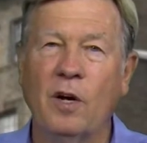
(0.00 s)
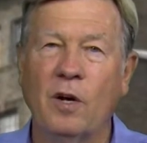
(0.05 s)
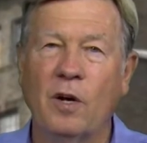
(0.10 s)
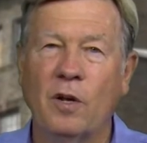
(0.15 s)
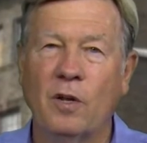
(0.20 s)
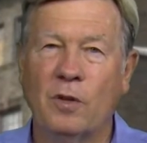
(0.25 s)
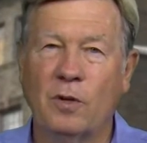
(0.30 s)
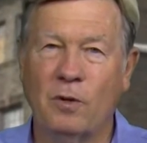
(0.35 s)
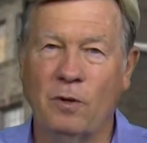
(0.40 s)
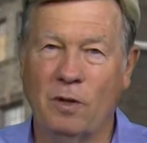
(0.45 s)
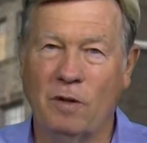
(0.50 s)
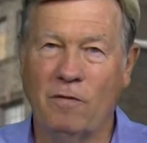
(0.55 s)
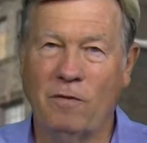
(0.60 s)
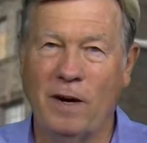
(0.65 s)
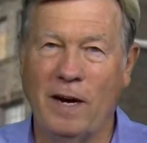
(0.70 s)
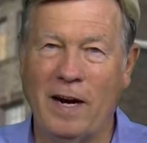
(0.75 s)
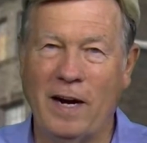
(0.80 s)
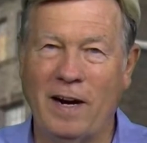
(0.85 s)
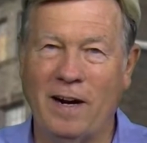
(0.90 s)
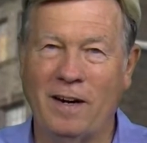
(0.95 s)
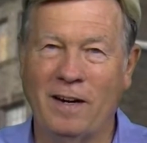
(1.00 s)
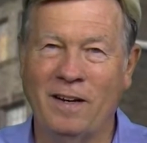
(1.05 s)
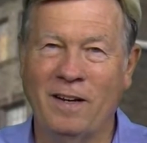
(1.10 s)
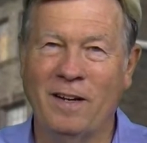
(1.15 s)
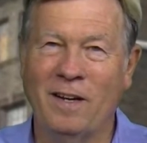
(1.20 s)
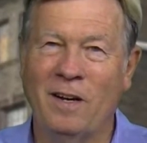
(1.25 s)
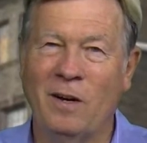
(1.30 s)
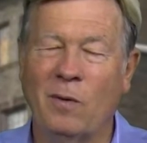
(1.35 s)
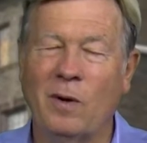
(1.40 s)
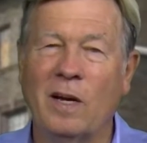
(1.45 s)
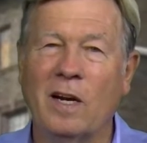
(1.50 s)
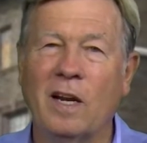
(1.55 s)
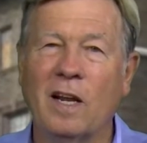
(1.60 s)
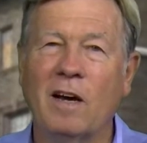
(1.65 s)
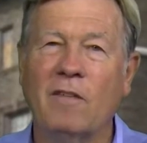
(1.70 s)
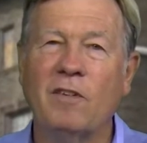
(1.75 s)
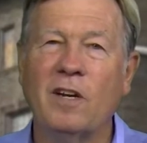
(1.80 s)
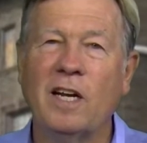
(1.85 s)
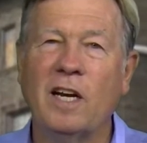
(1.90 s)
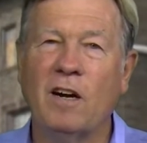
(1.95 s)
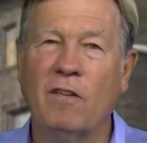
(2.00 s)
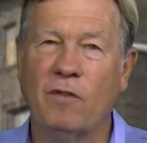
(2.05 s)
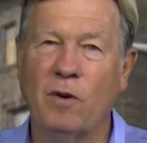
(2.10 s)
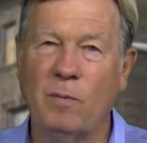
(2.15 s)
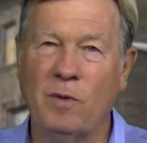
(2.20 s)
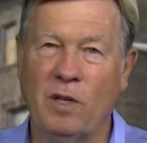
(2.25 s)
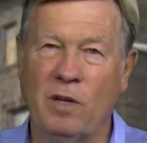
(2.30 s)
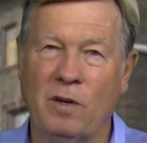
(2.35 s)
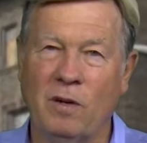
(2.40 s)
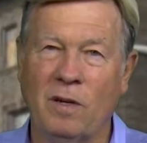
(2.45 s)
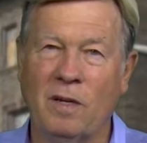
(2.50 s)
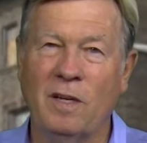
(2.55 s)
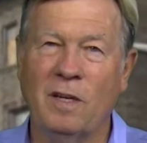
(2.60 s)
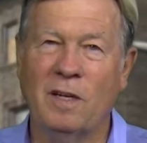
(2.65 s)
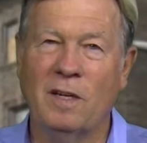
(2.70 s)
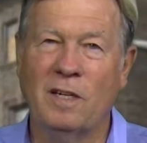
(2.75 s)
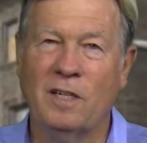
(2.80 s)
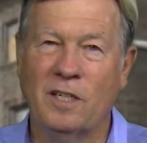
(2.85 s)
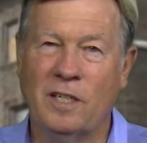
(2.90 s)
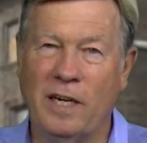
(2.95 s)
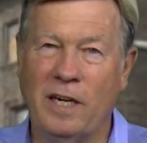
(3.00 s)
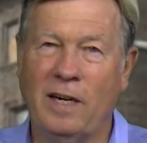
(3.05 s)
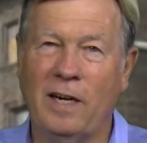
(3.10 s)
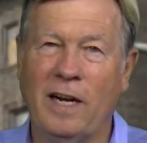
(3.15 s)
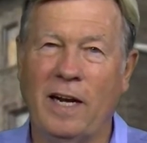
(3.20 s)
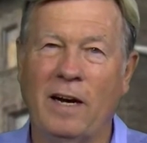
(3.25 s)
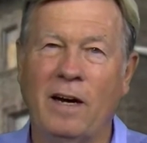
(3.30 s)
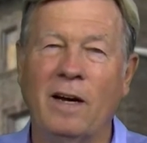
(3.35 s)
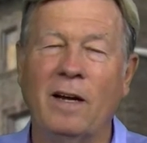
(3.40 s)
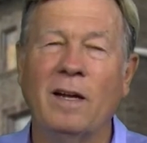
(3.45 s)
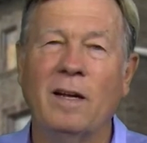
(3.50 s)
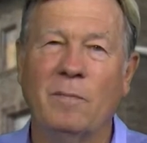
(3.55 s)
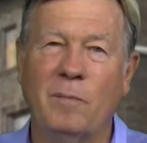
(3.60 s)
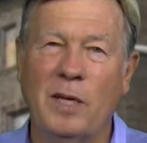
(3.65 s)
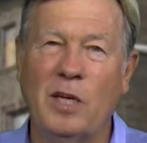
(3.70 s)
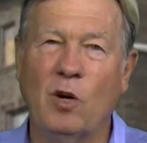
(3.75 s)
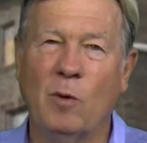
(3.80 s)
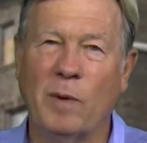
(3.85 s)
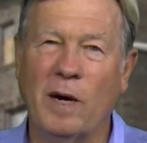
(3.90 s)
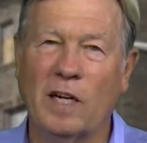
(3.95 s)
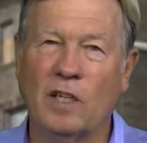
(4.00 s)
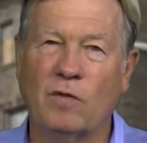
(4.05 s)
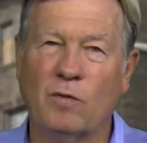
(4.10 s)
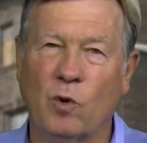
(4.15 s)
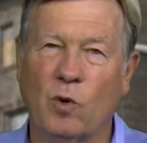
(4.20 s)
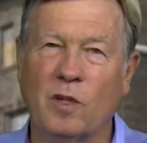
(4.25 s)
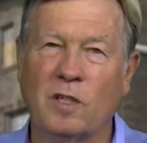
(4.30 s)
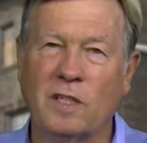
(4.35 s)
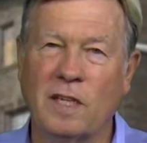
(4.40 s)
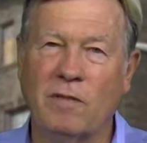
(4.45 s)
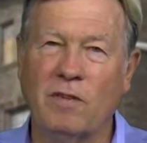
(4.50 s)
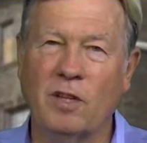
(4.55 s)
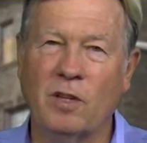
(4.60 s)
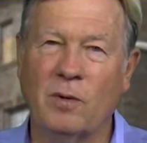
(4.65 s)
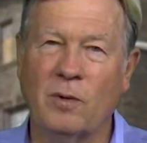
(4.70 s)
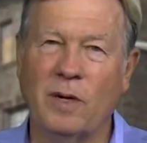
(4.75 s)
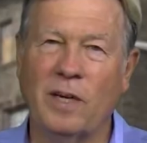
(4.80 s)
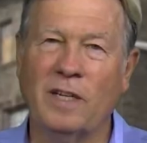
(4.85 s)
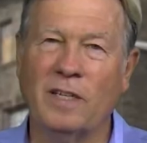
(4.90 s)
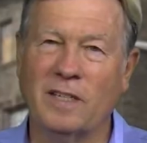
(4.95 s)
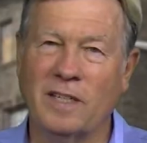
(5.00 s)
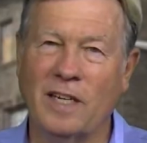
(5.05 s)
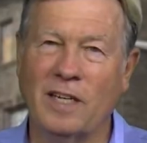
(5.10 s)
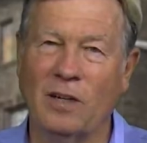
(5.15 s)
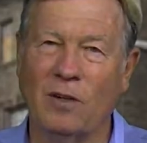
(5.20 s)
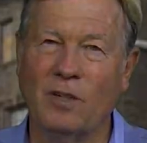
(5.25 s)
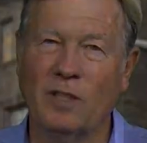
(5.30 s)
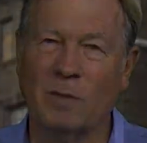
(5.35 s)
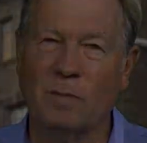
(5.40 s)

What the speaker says: Through the Fire. We'd love to hear from you. Share now, P.O. Box 473, St. Louis,